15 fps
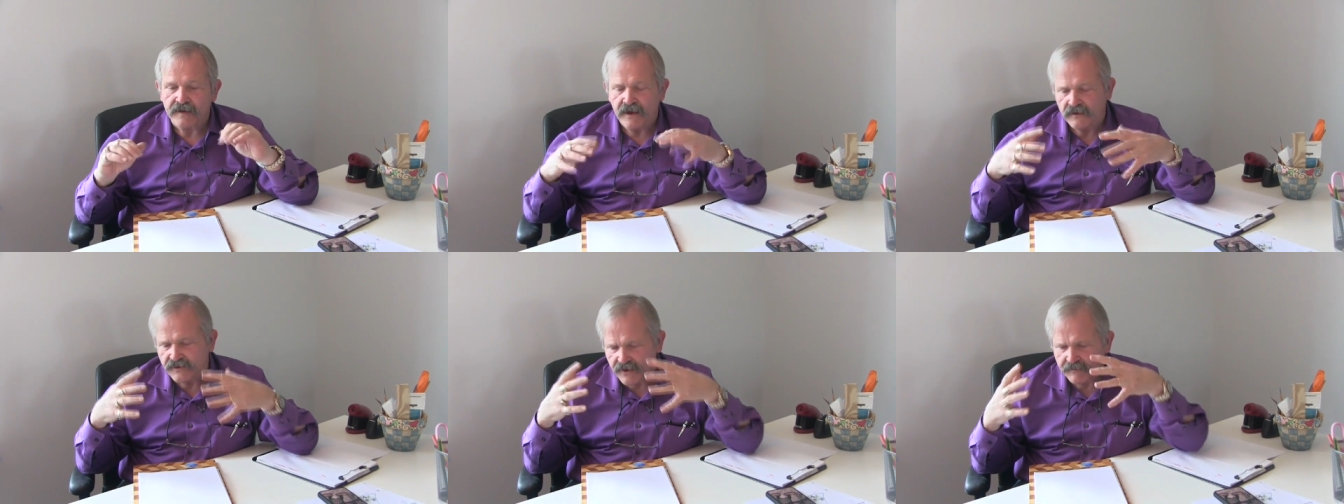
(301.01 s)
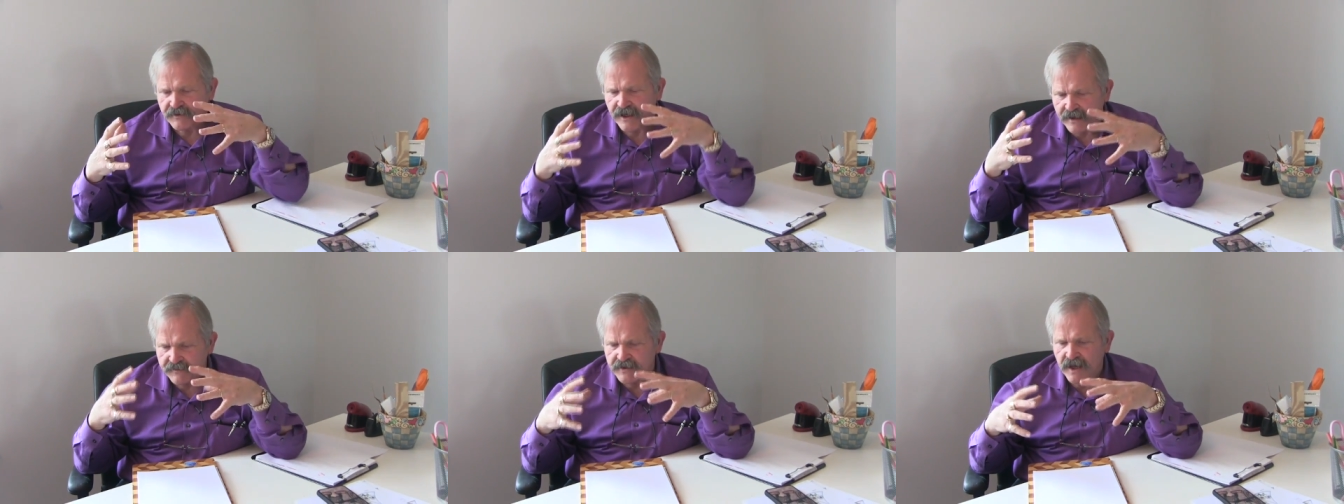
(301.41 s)
Now,
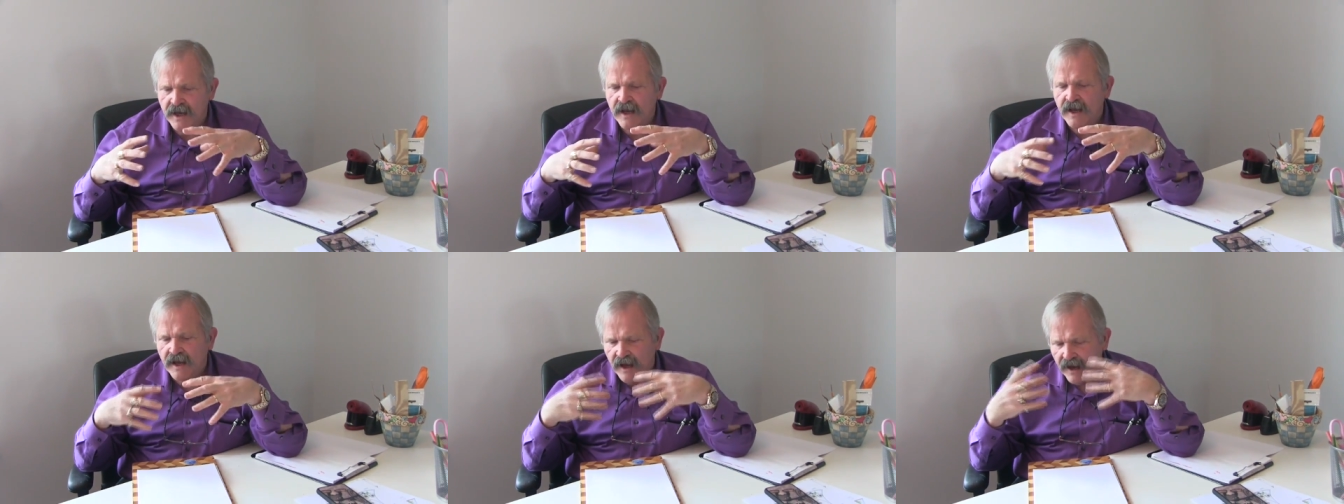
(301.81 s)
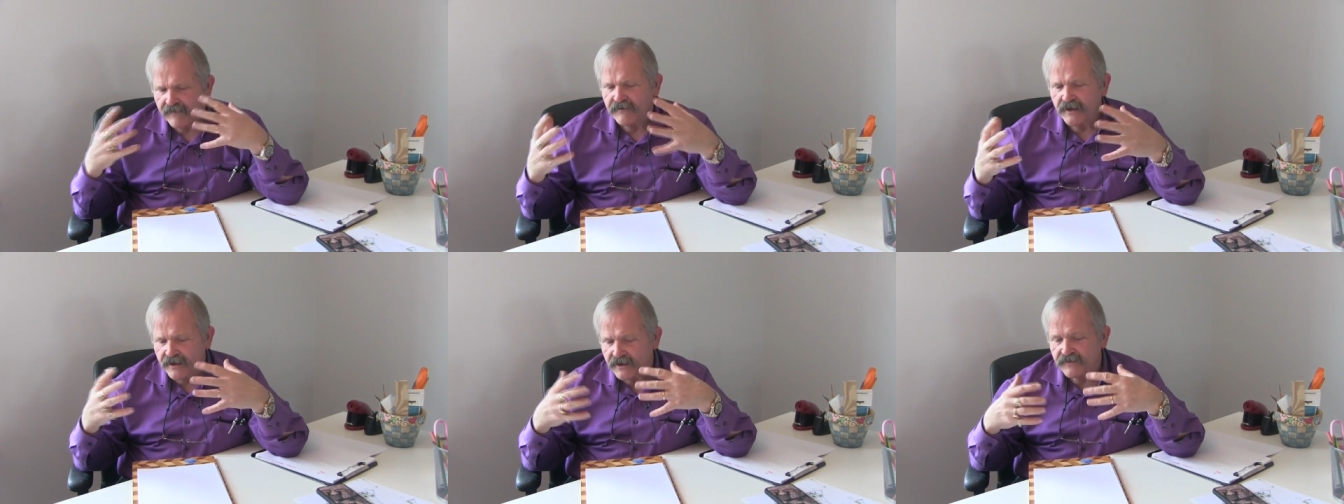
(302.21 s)
sometimes
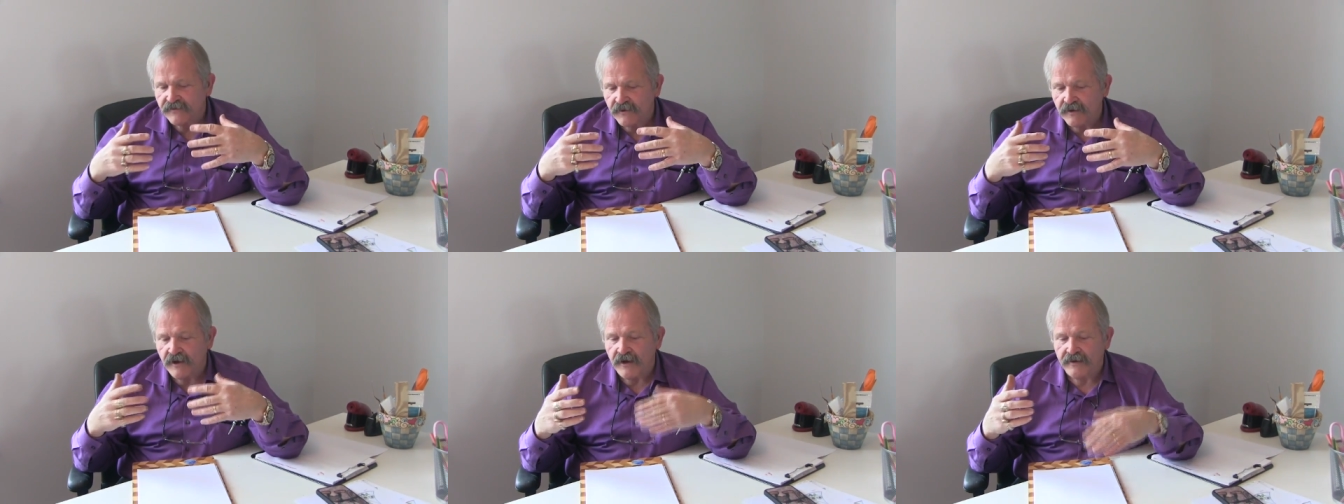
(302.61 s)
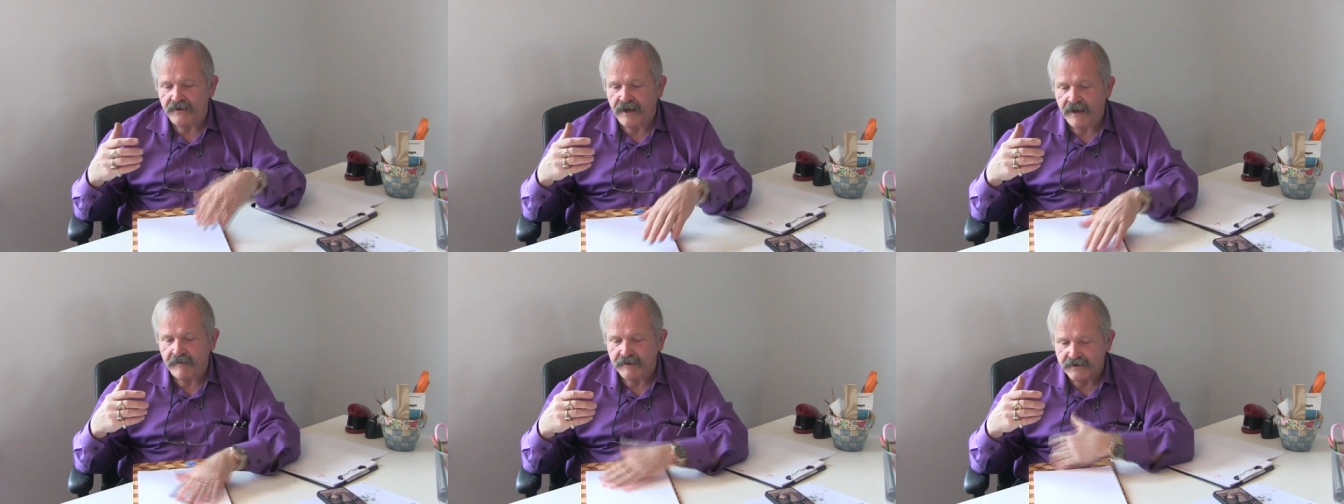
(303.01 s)
I've done this for a long
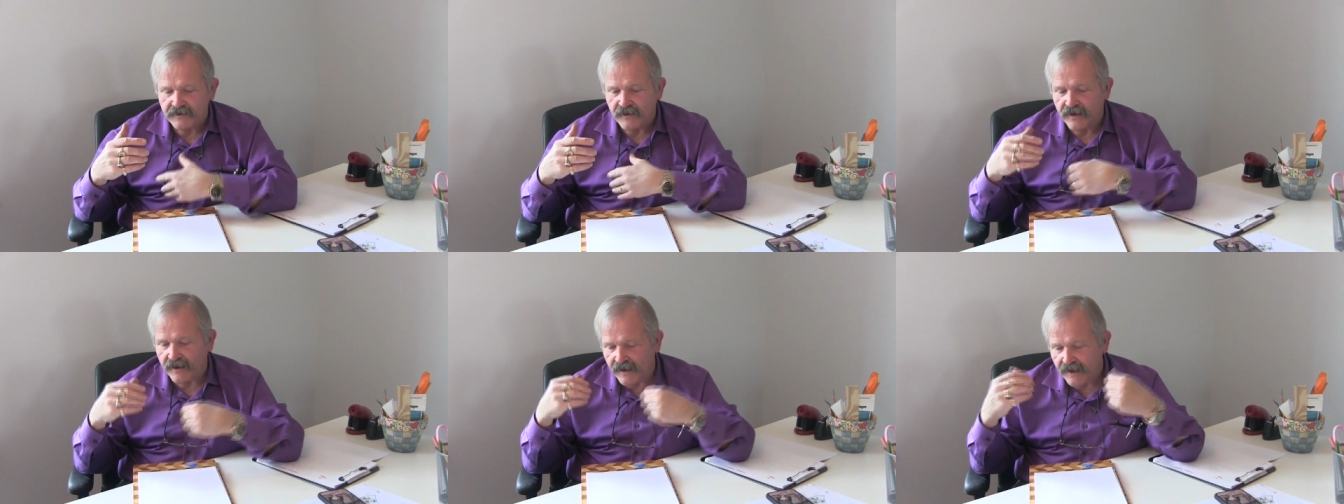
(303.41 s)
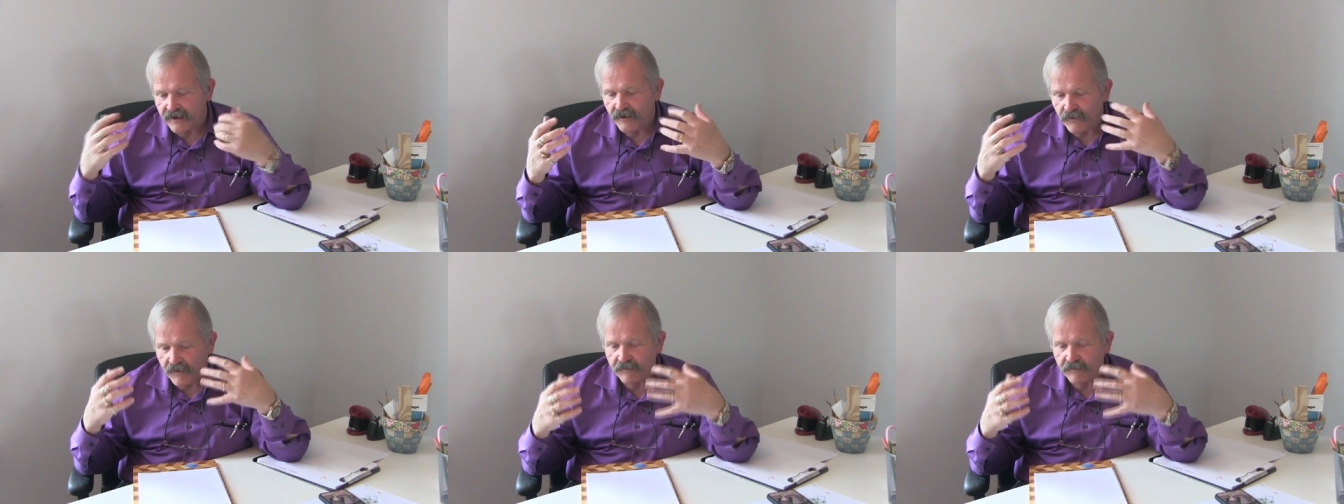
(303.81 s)
time, and so I kind of know